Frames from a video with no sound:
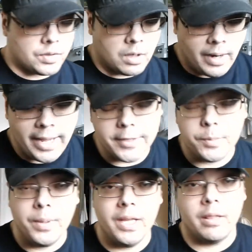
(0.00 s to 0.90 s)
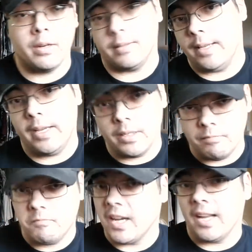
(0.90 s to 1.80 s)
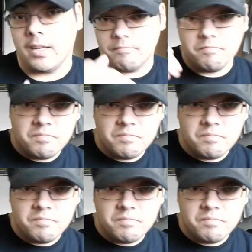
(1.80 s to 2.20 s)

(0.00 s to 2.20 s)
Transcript: So HP thought they could kind of